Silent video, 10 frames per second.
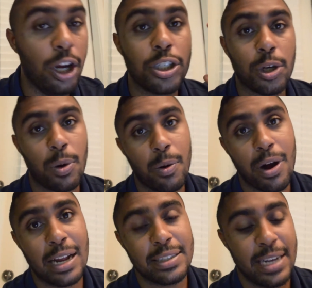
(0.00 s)
So where
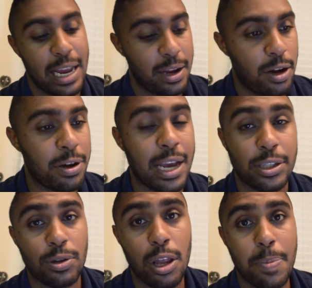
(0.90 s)
we're at today. Okay,
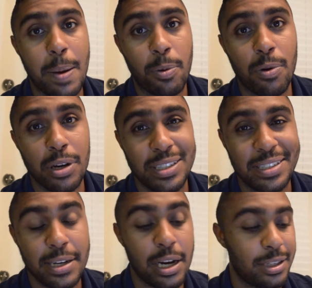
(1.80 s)
so all the paperwork is
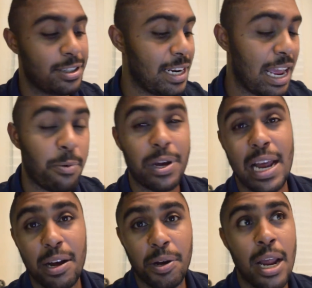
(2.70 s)
done. Today I went
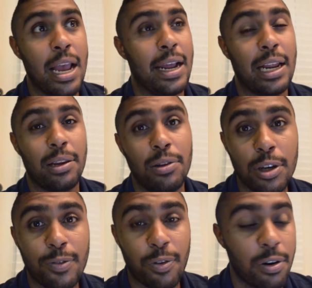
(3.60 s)
out and I
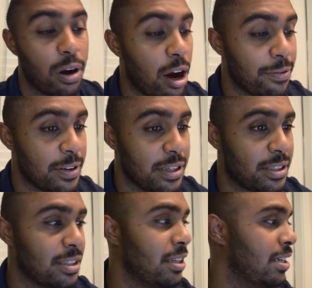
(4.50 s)
looked for an
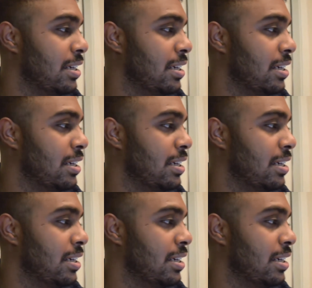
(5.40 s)
office.